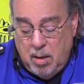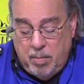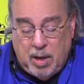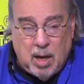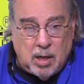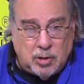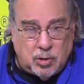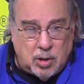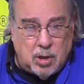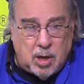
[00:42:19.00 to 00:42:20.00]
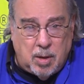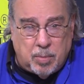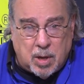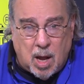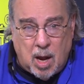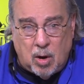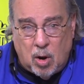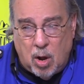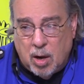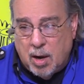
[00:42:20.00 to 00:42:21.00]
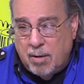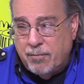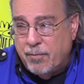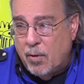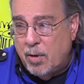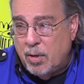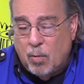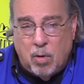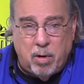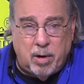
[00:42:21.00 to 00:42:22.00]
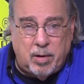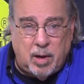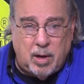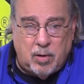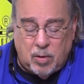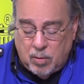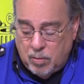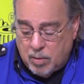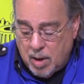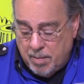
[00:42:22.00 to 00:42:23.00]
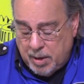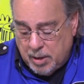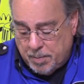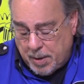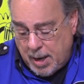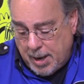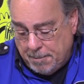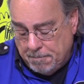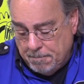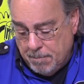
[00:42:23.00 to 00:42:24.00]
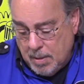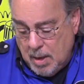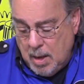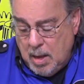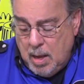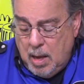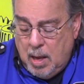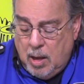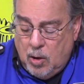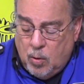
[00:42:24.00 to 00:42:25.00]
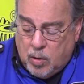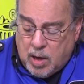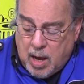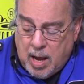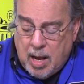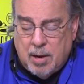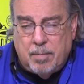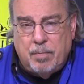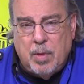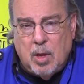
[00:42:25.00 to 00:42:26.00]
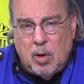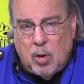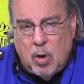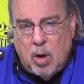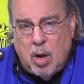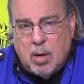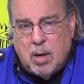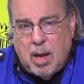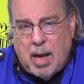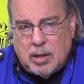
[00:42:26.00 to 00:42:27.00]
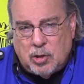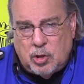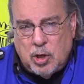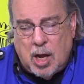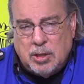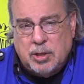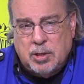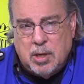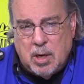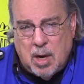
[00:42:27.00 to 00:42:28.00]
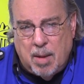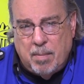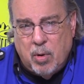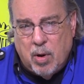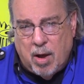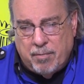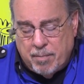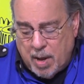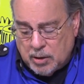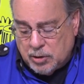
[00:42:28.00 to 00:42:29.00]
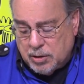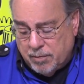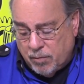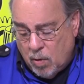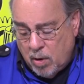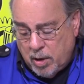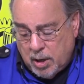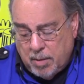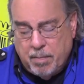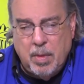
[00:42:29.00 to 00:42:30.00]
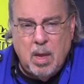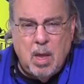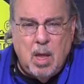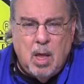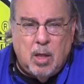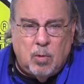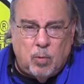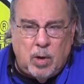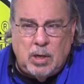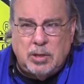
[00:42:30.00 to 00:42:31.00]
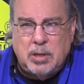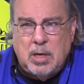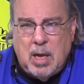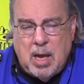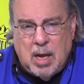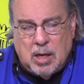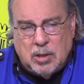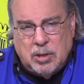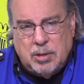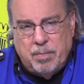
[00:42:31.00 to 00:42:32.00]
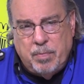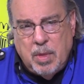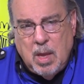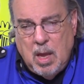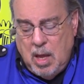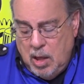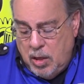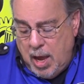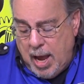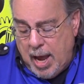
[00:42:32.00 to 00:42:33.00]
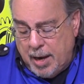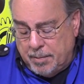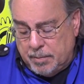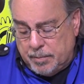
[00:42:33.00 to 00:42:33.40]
because you didn't keep the car long enough for the warranty to come into play. You can't look at just the number of months of warranty. The reason is that